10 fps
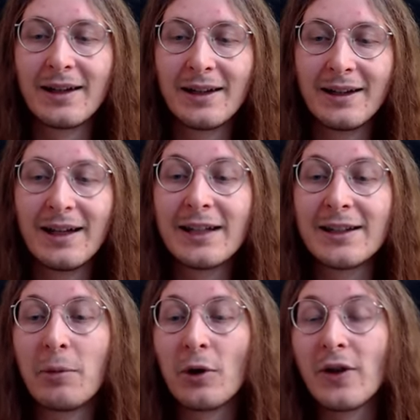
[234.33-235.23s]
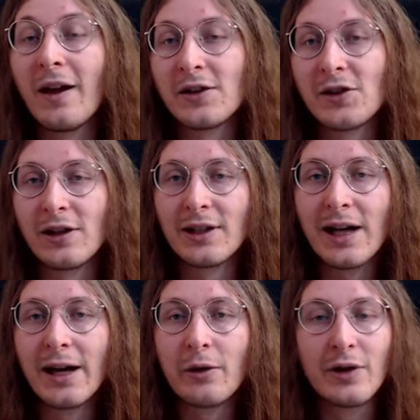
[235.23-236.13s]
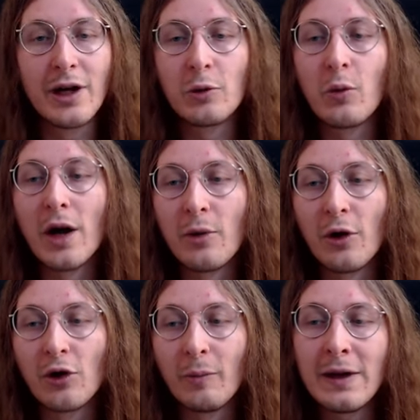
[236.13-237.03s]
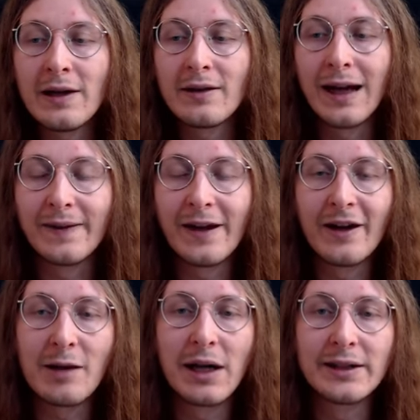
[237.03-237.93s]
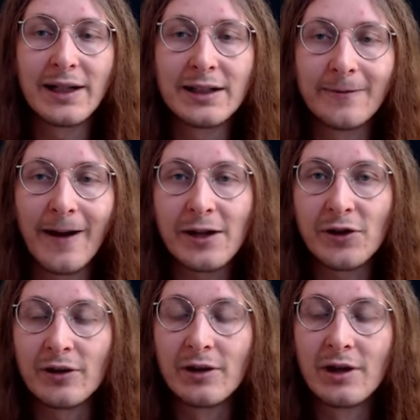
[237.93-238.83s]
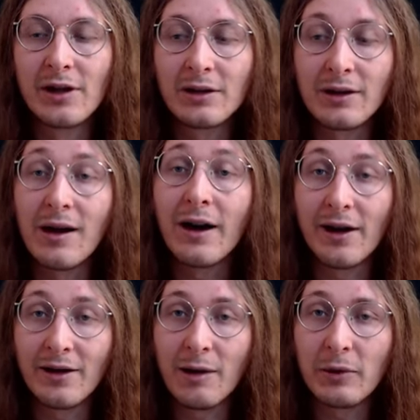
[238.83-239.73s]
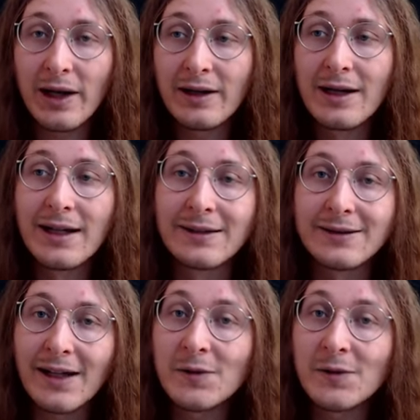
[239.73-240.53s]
the potential that I only need 1 more copy, and then I might get the faction guardian upgrade. That's